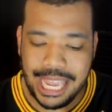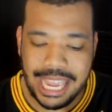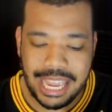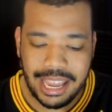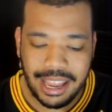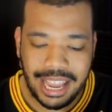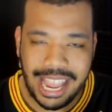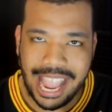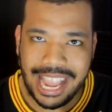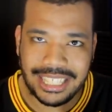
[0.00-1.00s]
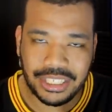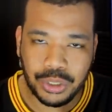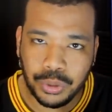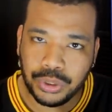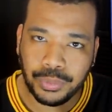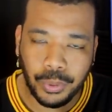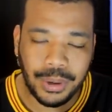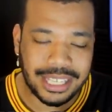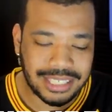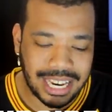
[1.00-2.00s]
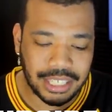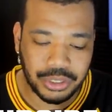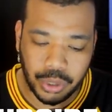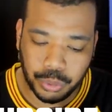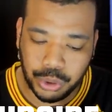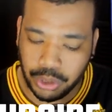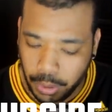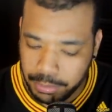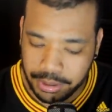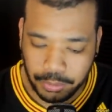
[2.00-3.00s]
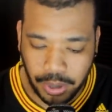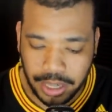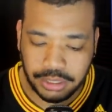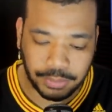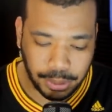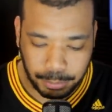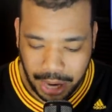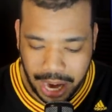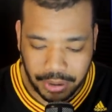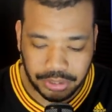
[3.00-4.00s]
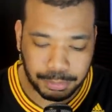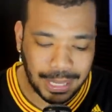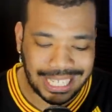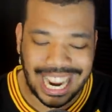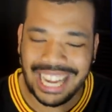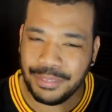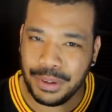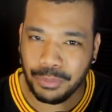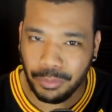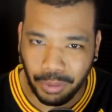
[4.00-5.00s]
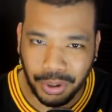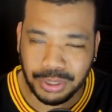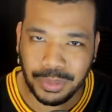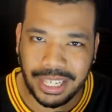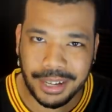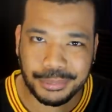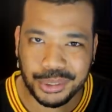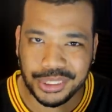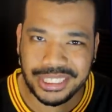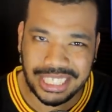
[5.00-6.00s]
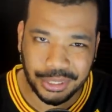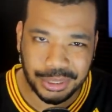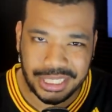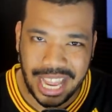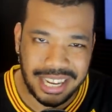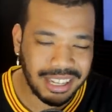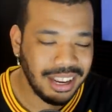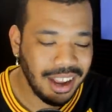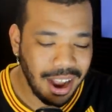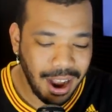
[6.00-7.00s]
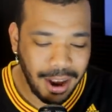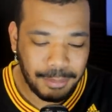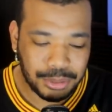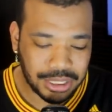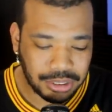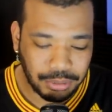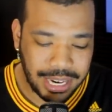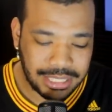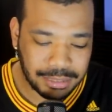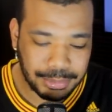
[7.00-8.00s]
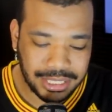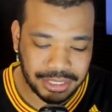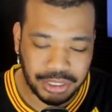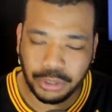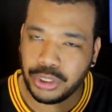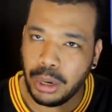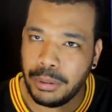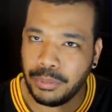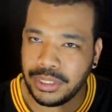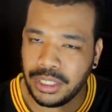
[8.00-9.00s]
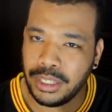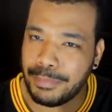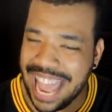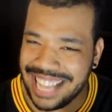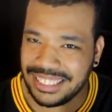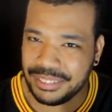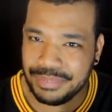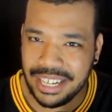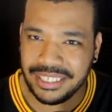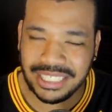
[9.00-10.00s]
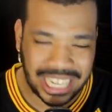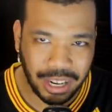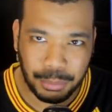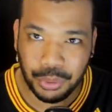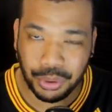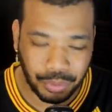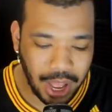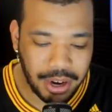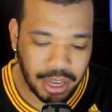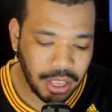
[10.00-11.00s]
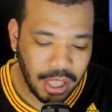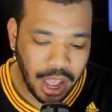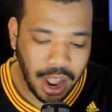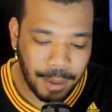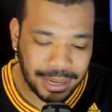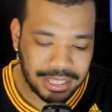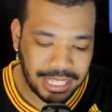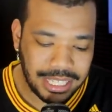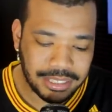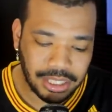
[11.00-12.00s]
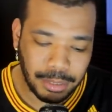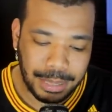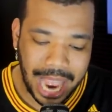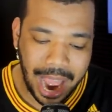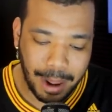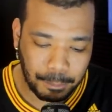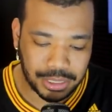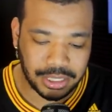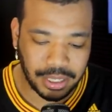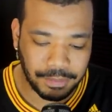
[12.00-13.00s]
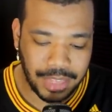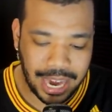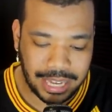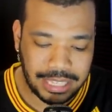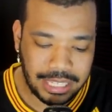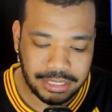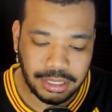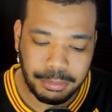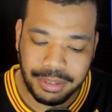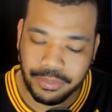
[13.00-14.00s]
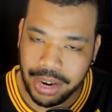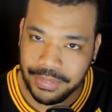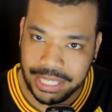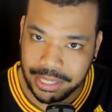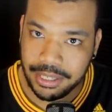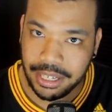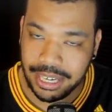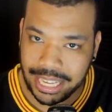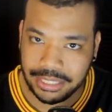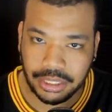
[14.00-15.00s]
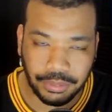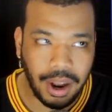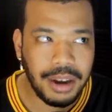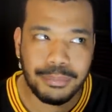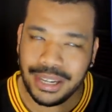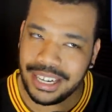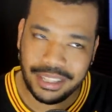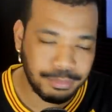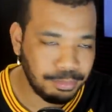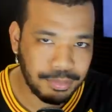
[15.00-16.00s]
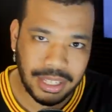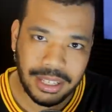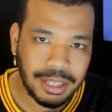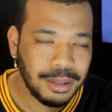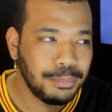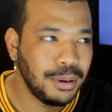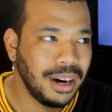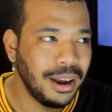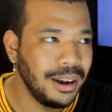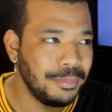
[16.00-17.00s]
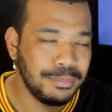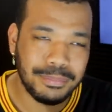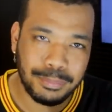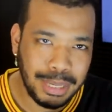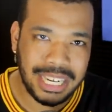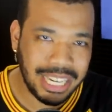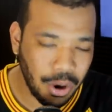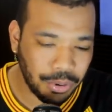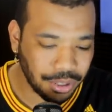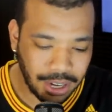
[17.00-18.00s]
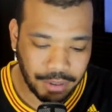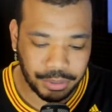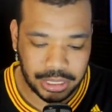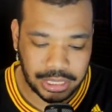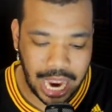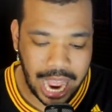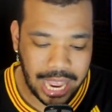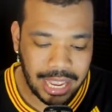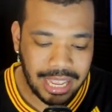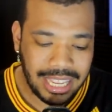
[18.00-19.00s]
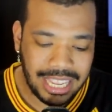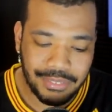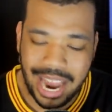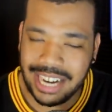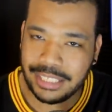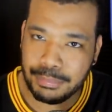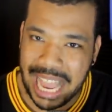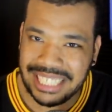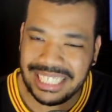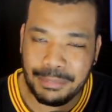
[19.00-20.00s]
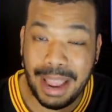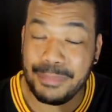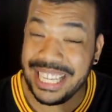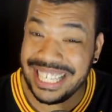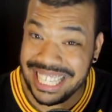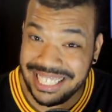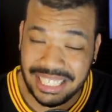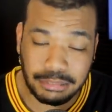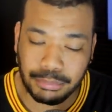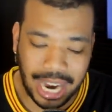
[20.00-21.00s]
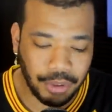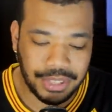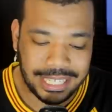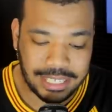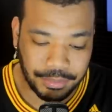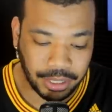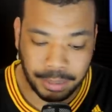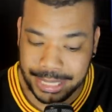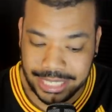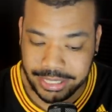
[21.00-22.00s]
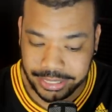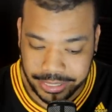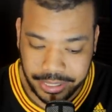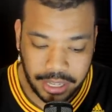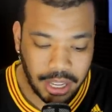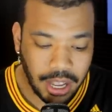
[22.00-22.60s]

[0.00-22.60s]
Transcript: be as useful as like a Joe Schobert was for the Browns, but kind of in reverse when it comes to a skill set situation, because Joe Schobert was a good pass defender, terrible in the run. I think he's going to be opposite of that. I think he's going to be very good against the run, but a mediocre coverage guy. Even at his best, he might be decent, but I don't think he's ever going to be good.